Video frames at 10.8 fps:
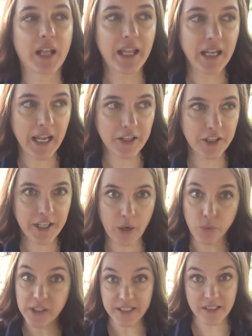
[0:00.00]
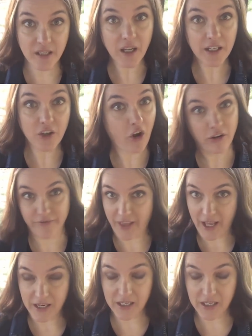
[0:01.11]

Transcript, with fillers: And I could get really stuck in all of that.